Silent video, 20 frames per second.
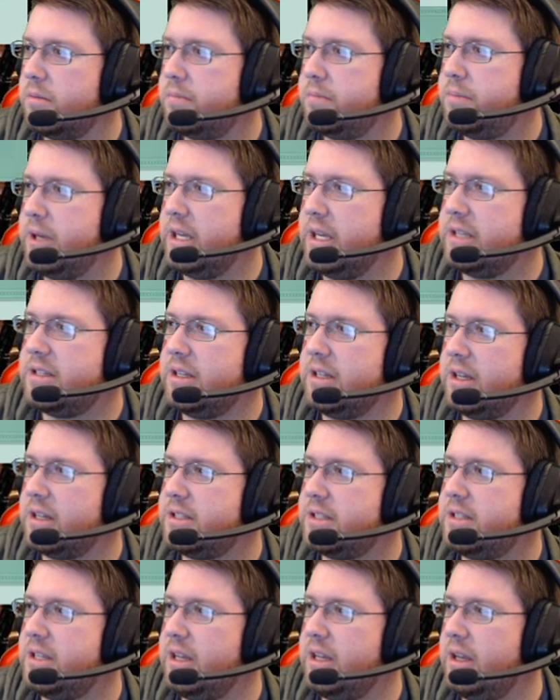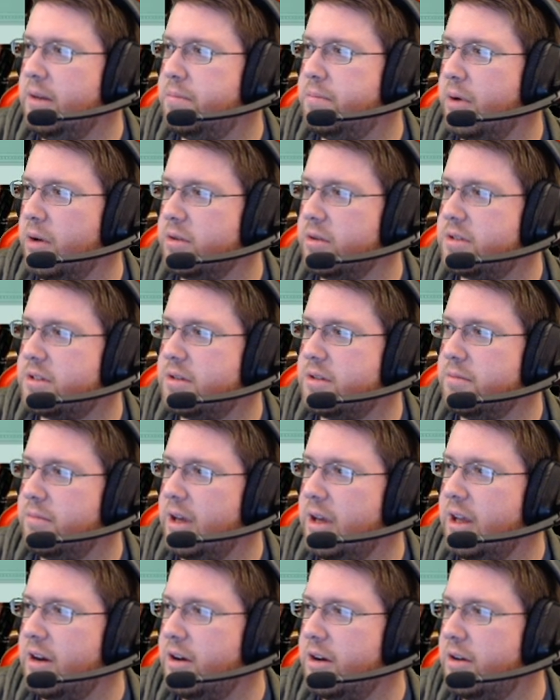PTSD,
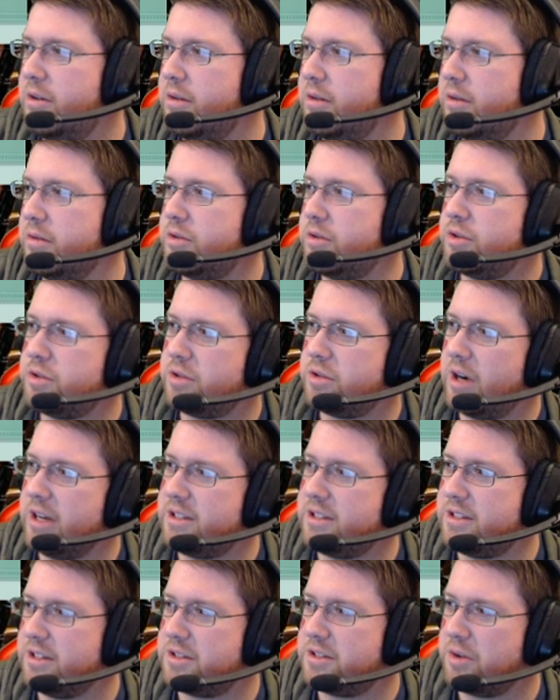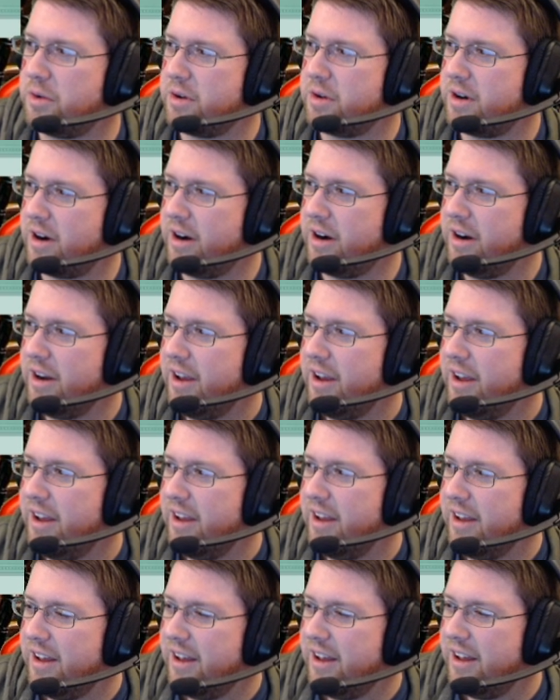post-tomato stress disorder.
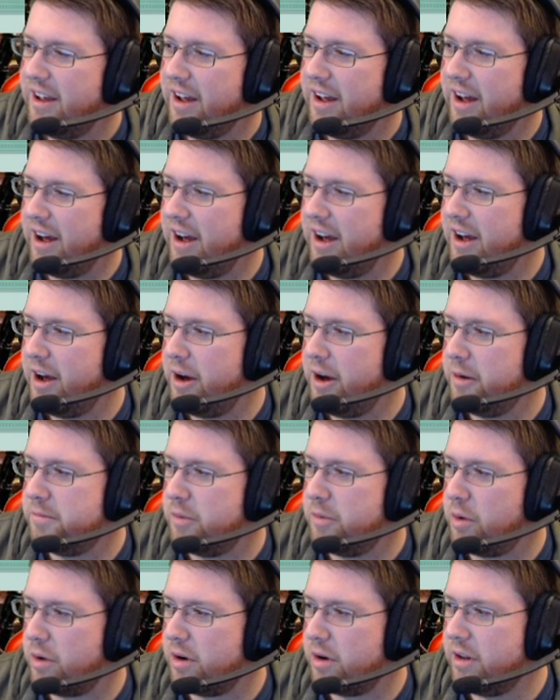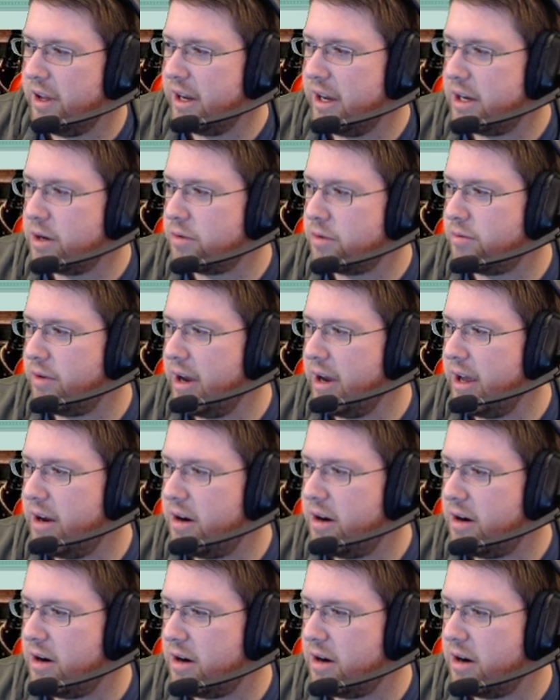More like a red
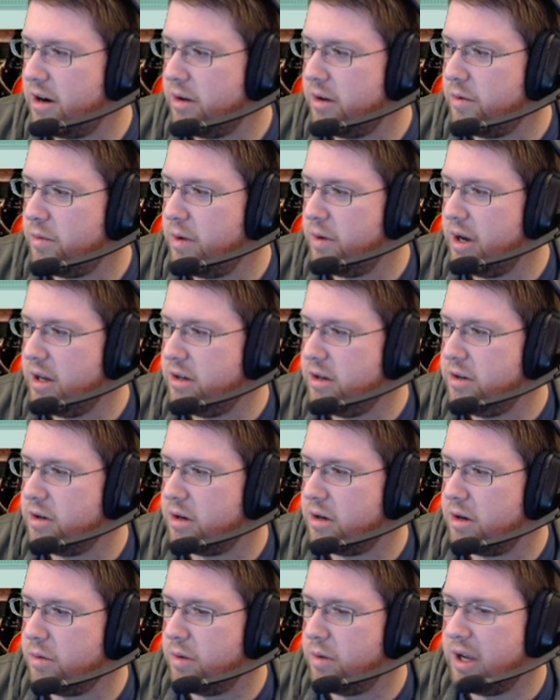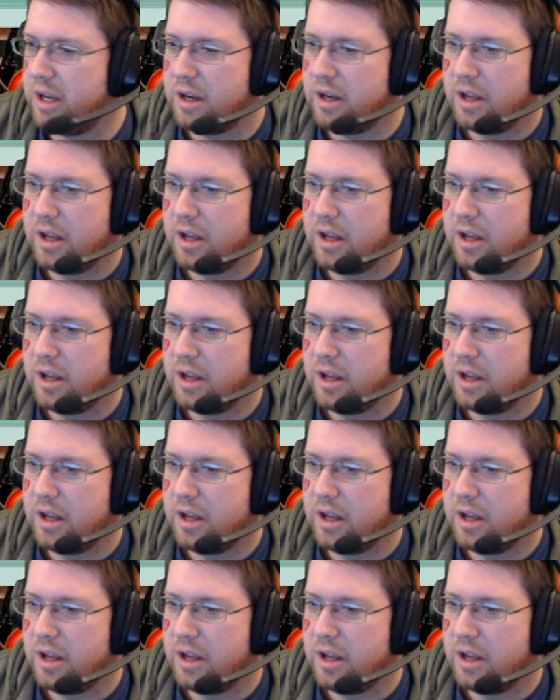heart when you're what?